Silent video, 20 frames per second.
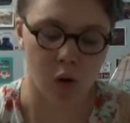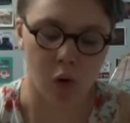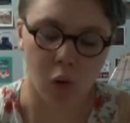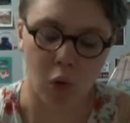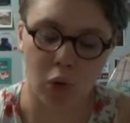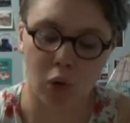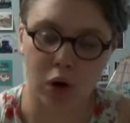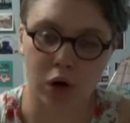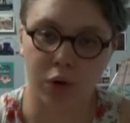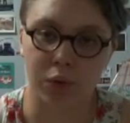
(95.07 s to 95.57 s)

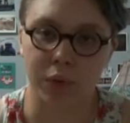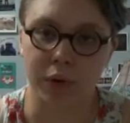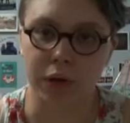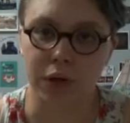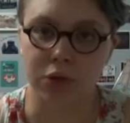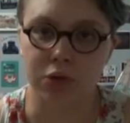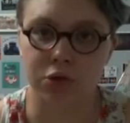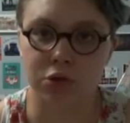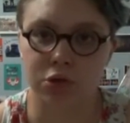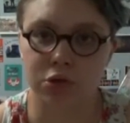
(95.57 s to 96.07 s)
or when
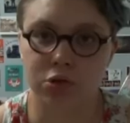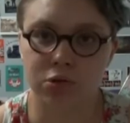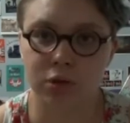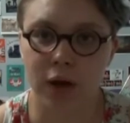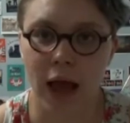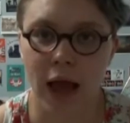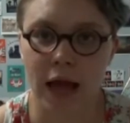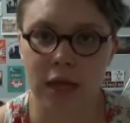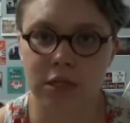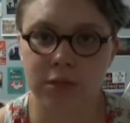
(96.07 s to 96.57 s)
you do
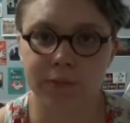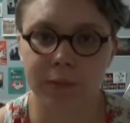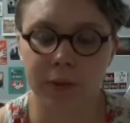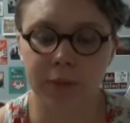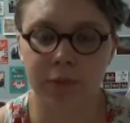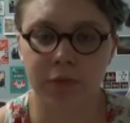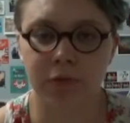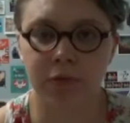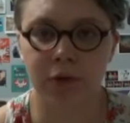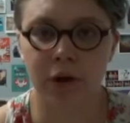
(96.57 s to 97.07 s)
ask
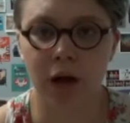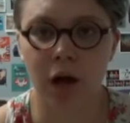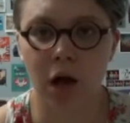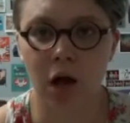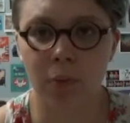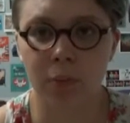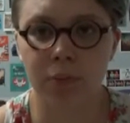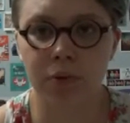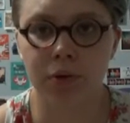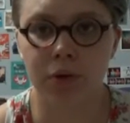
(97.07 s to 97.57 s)
people for
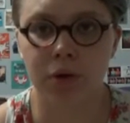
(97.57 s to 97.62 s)
help,